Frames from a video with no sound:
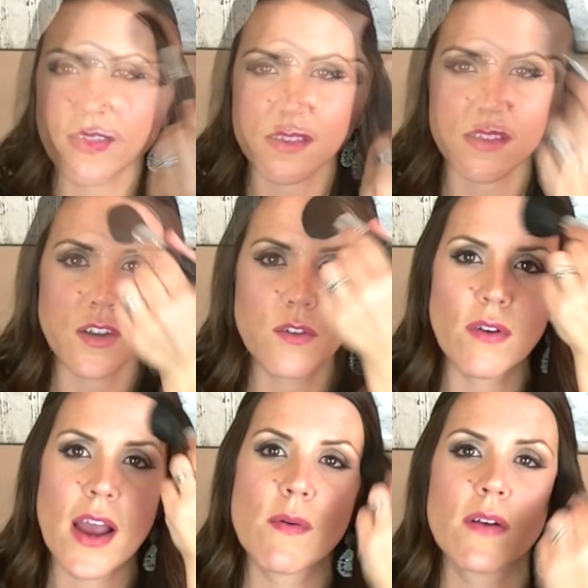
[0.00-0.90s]
This is a
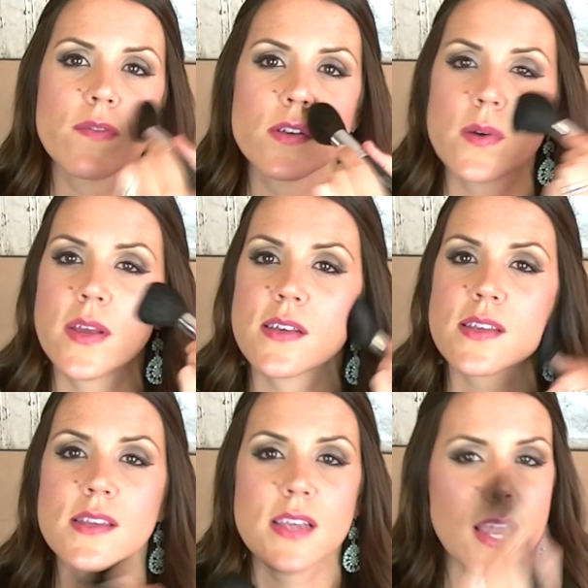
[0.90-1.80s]
great one for doing the
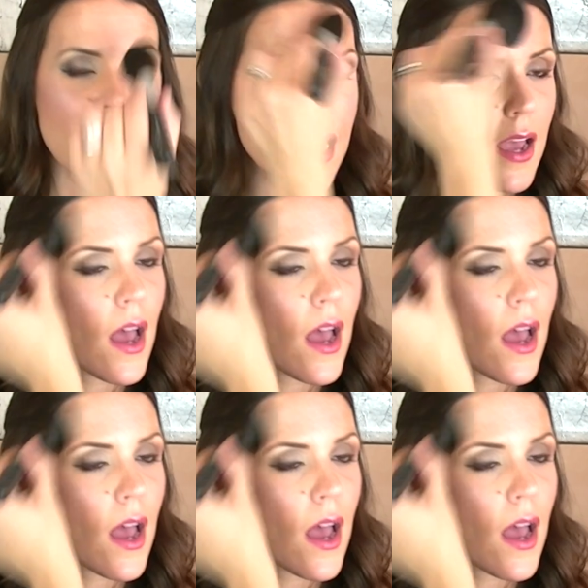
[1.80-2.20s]
C,